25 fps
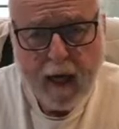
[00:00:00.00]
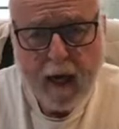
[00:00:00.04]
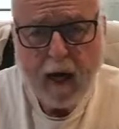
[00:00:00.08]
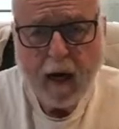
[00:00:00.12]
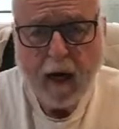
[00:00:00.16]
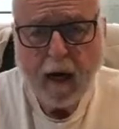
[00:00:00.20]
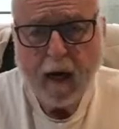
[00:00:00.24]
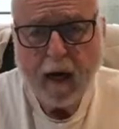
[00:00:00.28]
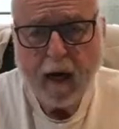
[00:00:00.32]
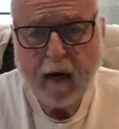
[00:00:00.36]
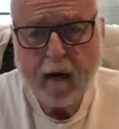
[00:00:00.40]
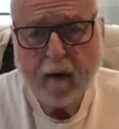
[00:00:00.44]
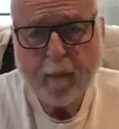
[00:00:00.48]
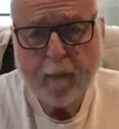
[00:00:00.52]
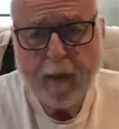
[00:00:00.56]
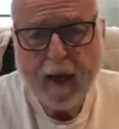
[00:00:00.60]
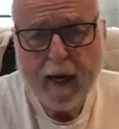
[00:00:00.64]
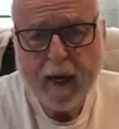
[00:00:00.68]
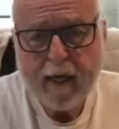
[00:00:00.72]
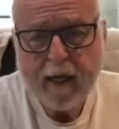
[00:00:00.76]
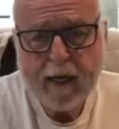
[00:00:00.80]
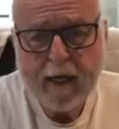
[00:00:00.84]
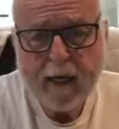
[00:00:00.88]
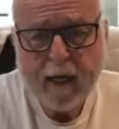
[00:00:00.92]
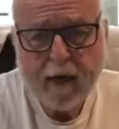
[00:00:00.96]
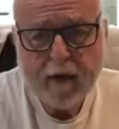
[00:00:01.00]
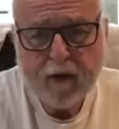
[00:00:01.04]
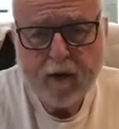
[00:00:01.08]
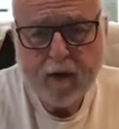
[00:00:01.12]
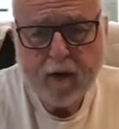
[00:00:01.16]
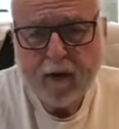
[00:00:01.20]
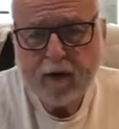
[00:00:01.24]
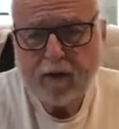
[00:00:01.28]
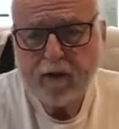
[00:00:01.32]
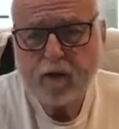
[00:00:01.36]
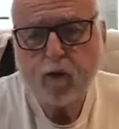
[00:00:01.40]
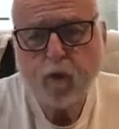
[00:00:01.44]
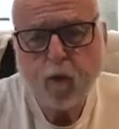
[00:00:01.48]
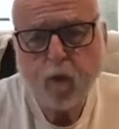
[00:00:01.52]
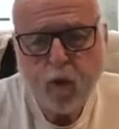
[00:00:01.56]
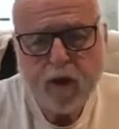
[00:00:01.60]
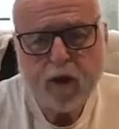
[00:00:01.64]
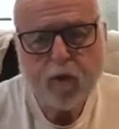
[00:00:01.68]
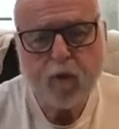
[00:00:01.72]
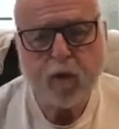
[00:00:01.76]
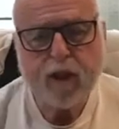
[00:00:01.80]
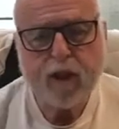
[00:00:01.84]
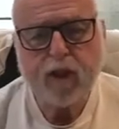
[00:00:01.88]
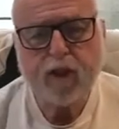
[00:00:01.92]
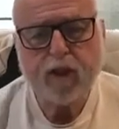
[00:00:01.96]
and in other countries where
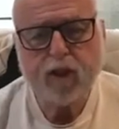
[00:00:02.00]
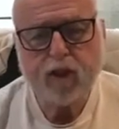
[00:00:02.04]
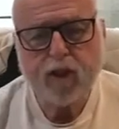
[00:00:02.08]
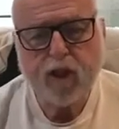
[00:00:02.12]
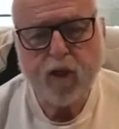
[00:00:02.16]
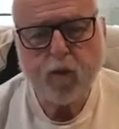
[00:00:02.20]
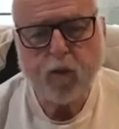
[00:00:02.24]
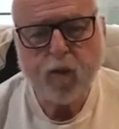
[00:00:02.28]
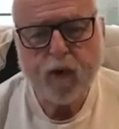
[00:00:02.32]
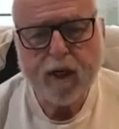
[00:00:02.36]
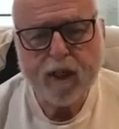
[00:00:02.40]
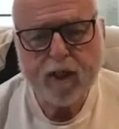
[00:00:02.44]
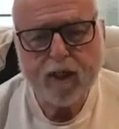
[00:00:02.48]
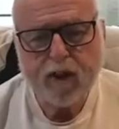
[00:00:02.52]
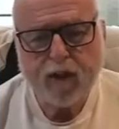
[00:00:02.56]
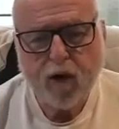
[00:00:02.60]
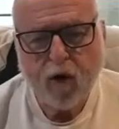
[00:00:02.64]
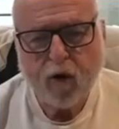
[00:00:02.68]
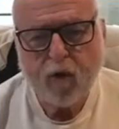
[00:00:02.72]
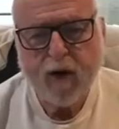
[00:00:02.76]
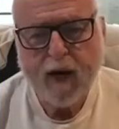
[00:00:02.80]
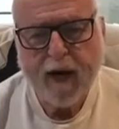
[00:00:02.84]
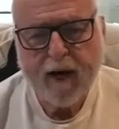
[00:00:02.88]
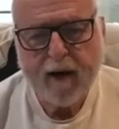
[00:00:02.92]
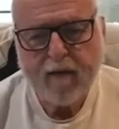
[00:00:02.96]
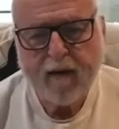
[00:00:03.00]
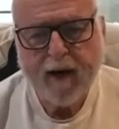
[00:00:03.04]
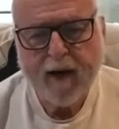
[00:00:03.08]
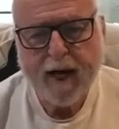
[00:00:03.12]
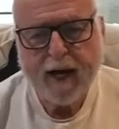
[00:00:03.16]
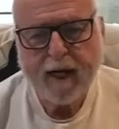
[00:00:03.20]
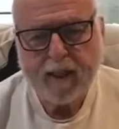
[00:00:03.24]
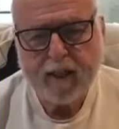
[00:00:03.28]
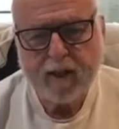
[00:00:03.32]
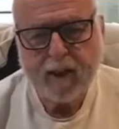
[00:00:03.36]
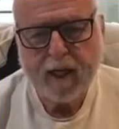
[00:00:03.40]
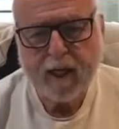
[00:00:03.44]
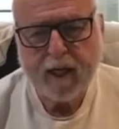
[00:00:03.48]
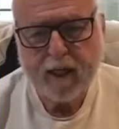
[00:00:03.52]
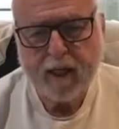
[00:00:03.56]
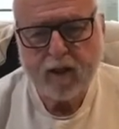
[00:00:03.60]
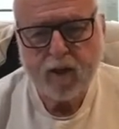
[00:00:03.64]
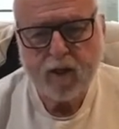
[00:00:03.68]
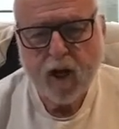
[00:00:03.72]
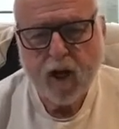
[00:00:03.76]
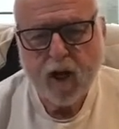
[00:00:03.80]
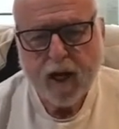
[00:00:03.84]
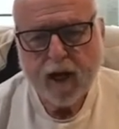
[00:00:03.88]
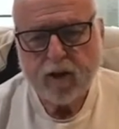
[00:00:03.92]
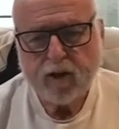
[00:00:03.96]
we don't have access.
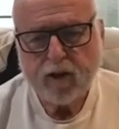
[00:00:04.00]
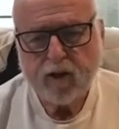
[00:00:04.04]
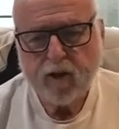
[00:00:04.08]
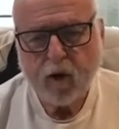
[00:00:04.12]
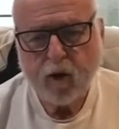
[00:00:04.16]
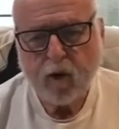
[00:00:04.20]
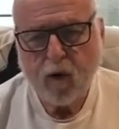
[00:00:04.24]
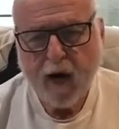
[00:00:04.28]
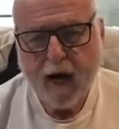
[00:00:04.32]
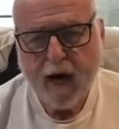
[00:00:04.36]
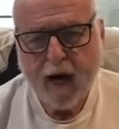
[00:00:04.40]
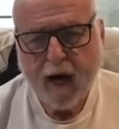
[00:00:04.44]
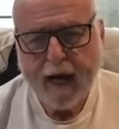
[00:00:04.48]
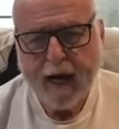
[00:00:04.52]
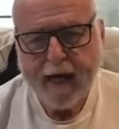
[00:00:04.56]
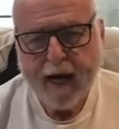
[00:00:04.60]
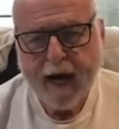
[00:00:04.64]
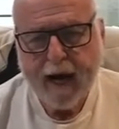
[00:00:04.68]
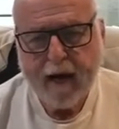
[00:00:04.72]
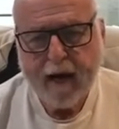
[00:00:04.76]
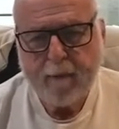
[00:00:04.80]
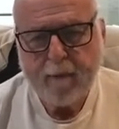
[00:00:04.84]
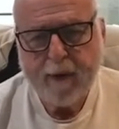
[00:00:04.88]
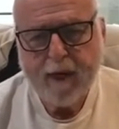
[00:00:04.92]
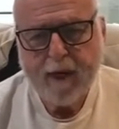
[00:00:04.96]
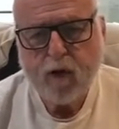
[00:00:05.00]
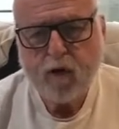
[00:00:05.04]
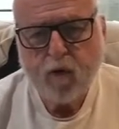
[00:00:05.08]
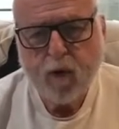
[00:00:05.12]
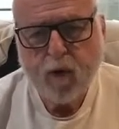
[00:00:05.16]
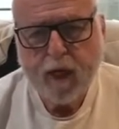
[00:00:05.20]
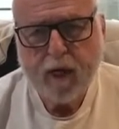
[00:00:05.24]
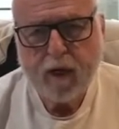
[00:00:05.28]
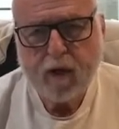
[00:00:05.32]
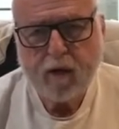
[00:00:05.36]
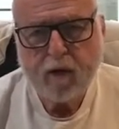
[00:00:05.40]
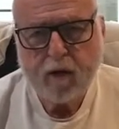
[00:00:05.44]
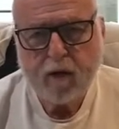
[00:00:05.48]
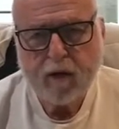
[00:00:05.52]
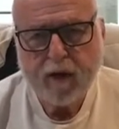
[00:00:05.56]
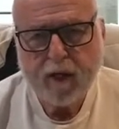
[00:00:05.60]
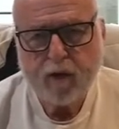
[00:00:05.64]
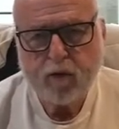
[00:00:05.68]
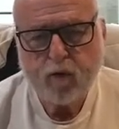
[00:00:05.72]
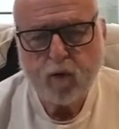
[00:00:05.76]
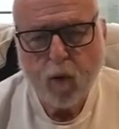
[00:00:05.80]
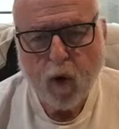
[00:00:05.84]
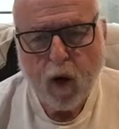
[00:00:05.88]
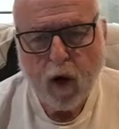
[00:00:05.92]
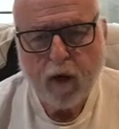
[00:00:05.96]
So I can't be critical. It's
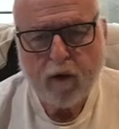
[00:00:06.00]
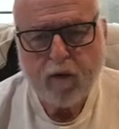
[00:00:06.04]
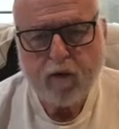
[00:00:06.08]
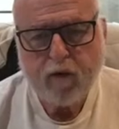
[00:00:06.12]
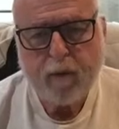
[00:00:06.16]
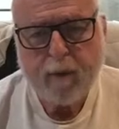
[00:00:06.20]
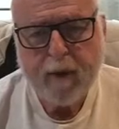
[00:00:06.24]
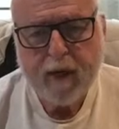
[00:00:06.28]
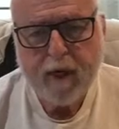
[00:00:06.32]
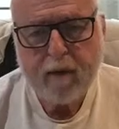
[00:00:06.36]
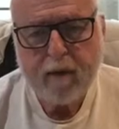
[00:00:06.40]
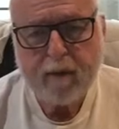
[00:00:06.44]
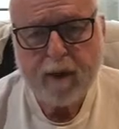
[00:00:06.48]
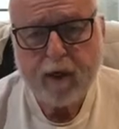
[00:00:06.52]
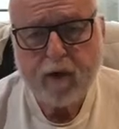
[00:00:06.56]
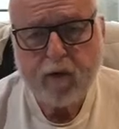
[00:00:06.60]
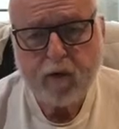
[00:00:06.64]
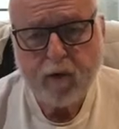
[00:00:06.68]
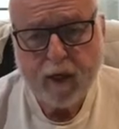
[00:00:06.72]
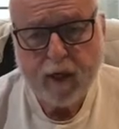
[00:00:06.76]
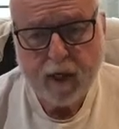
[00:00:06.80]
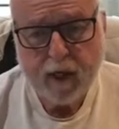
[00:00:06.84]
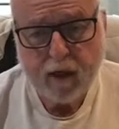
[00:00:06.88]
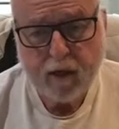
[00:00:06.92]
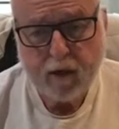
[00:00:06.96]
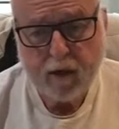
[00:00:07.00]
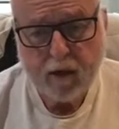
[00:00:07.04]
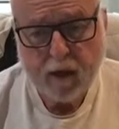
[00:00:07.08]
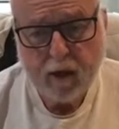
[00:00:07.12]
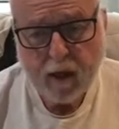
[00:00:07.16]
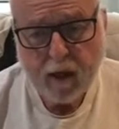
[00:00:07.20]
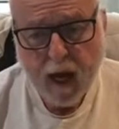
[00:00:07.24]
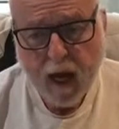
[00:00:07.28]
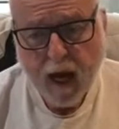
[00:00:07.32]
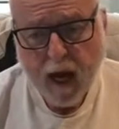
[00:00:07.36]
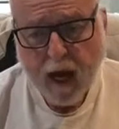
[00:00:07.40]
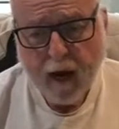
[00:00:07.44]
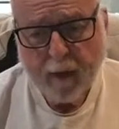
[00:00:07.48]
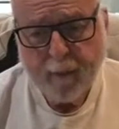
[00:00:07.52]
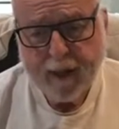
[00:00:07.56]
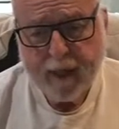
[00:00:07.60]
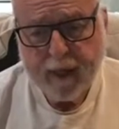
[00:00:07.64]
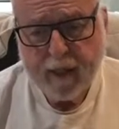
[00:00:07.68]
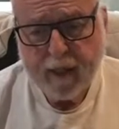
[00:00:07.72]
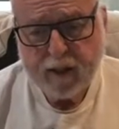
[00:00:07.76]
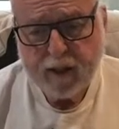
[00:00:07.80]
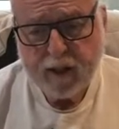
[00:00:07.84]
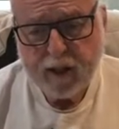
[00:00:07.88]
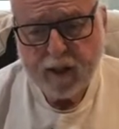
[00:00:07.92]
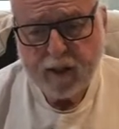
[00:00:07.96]
wrong for me to be critical. I mean,
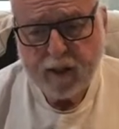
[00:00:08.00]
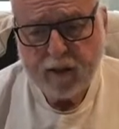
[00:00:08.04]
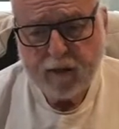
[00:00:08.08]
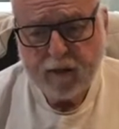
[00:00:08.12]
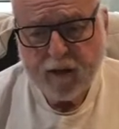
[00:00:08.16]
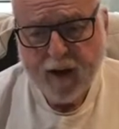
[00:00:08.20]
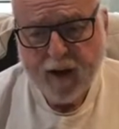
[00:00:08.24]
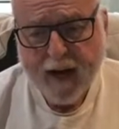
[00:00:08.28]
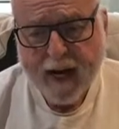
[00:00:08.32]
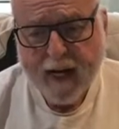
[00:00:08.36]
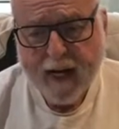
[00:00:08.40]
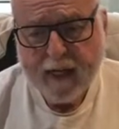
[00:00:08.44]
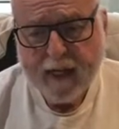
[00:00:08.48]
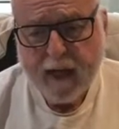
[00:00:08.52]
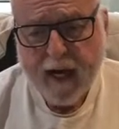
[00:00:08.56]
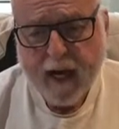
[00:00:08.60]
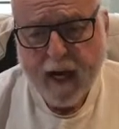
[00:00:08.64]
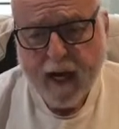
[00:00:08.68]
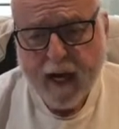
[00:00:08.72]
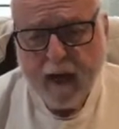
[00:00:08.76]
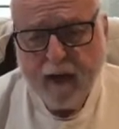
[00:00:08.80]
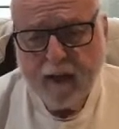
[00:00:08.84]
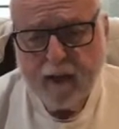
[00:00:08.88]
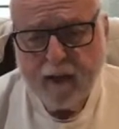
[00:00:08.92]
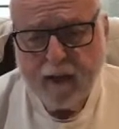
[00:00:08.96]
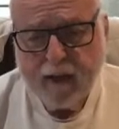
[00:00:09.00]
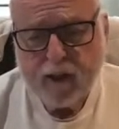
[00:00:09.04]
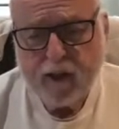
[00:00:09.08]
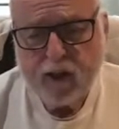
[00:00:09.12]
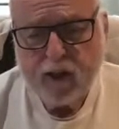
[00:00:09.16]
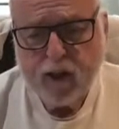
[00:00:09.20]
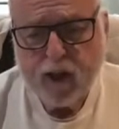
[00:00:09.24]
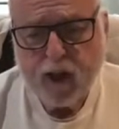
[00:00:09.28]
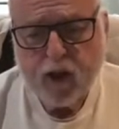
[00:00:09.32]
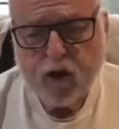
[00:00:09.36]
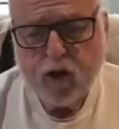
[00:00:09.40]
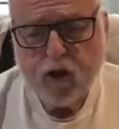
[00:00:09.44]
just the fact, this is a